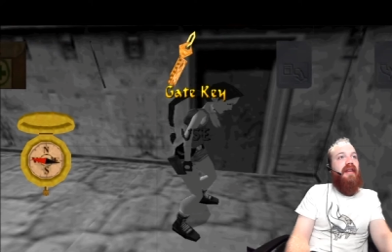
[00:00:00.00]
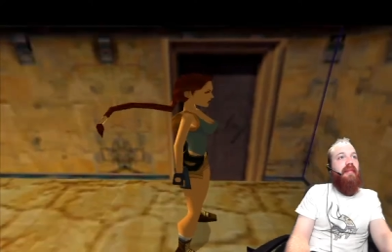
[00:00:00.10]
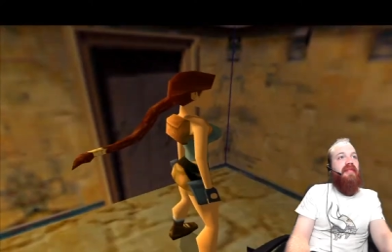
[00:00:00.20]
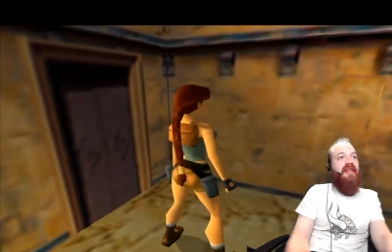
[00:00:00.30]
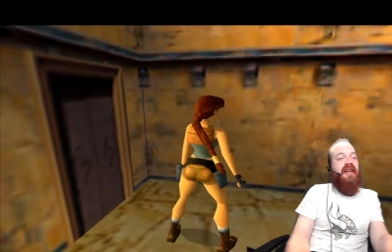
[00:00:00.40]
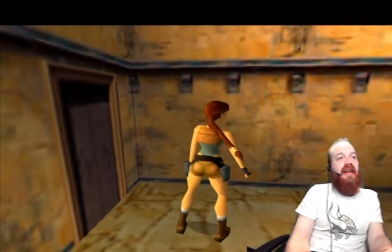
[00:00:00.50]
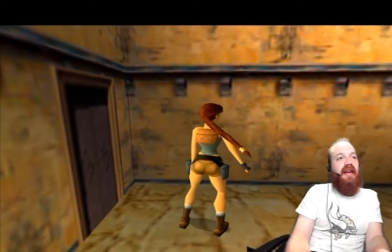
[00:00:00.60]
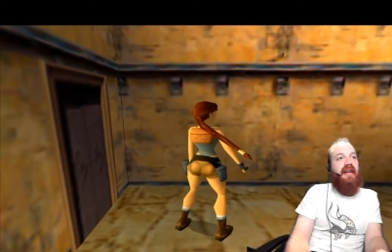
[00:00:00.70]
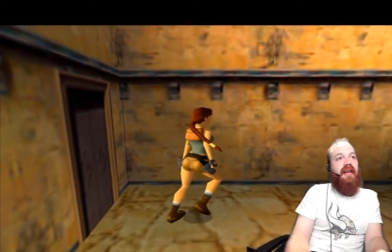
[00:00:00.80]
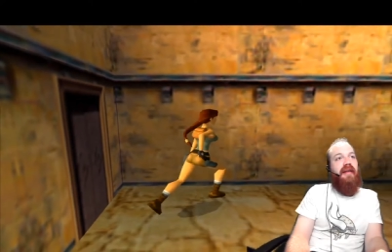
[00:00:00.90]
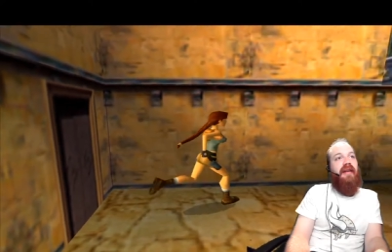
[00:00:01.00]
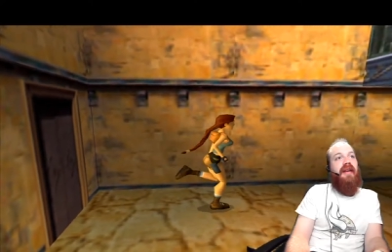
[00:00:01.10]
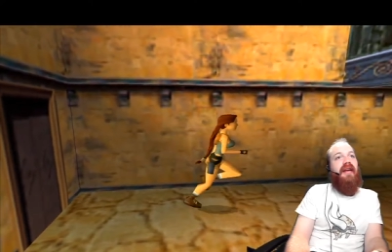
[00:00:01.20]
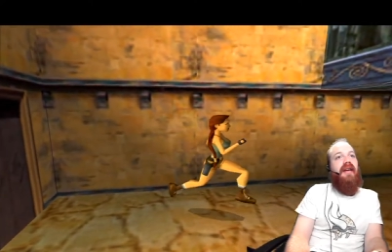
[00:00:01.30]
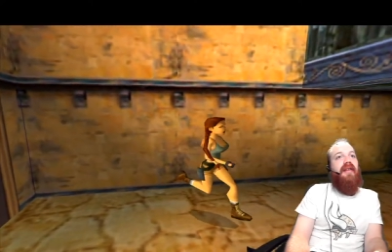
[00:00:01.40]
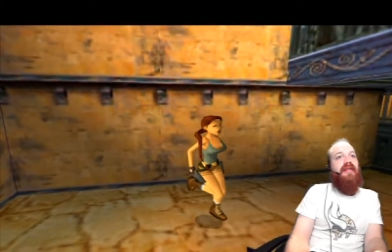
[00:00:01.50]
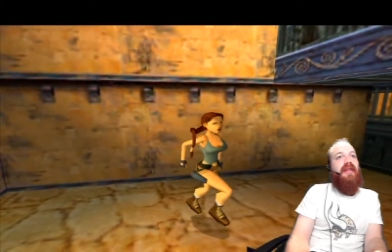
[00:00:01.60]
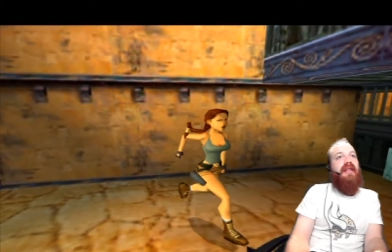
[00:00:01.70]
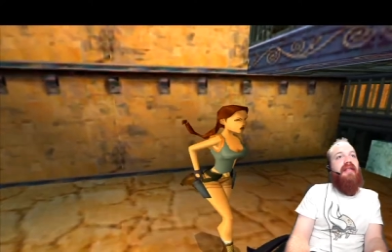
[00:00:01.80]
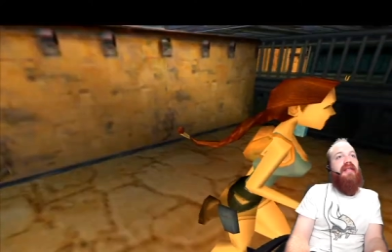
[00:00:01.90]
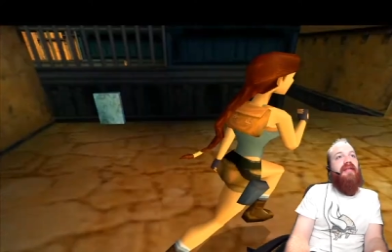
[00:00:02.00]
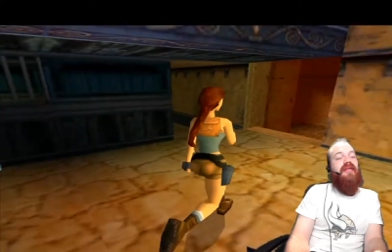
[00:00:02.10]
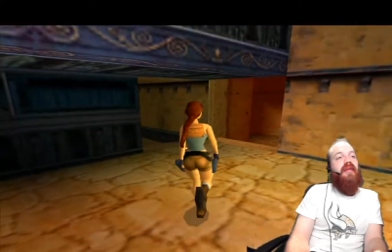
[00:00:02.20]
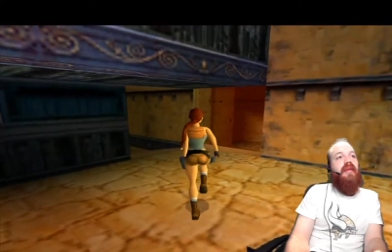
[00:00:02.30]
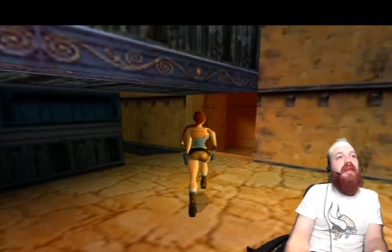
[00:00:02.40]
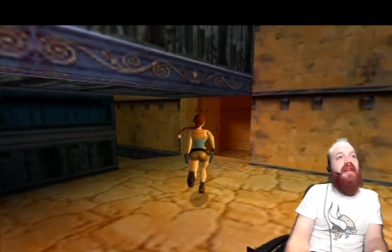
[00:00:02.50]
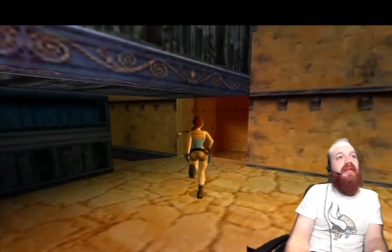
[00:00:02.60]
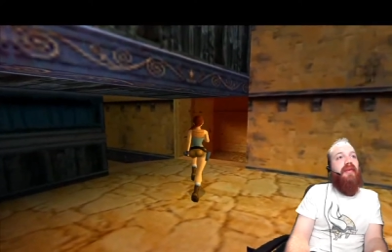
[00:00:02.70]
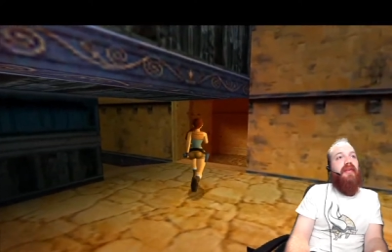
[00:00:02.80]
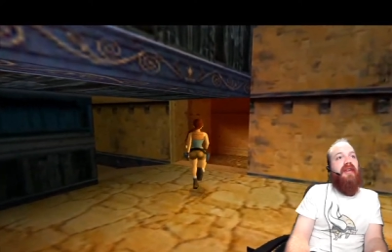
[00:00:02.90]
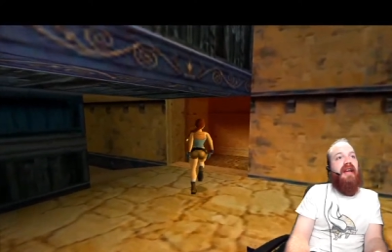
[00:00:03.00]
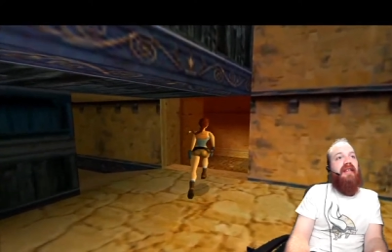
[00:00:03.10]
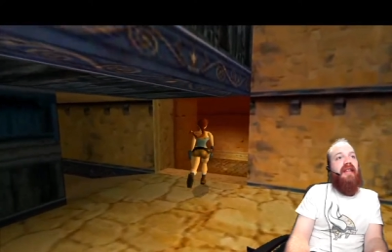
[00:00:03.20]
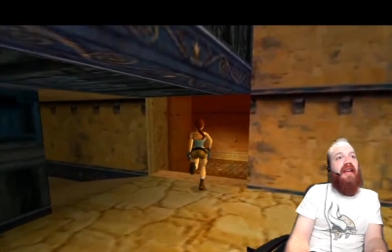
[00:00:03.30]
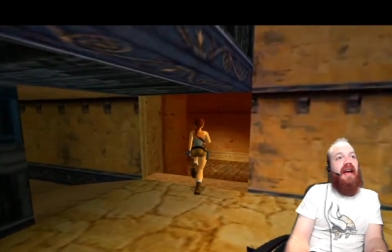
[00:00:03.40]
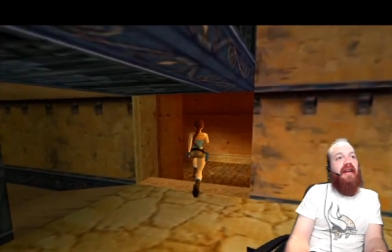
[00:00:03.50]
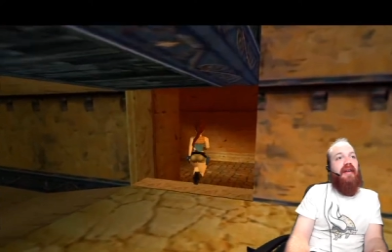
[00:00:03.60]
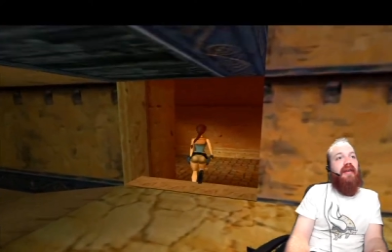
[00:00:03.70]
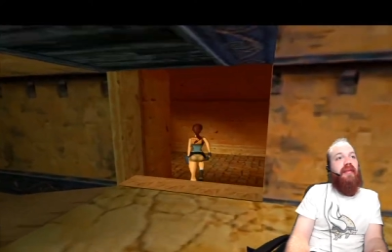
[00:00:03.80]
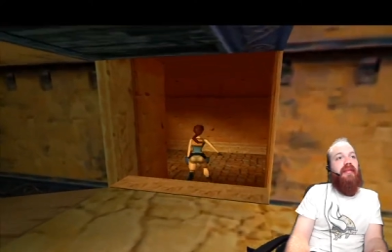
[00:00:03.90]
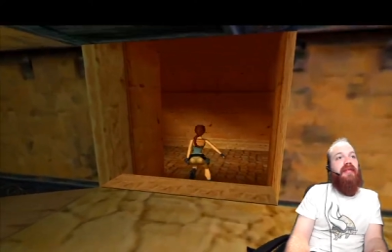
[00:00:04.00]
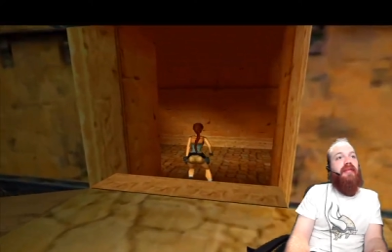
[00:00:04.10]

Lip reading: see, gate key. So that's essentially what we need in order to get to the catacombs.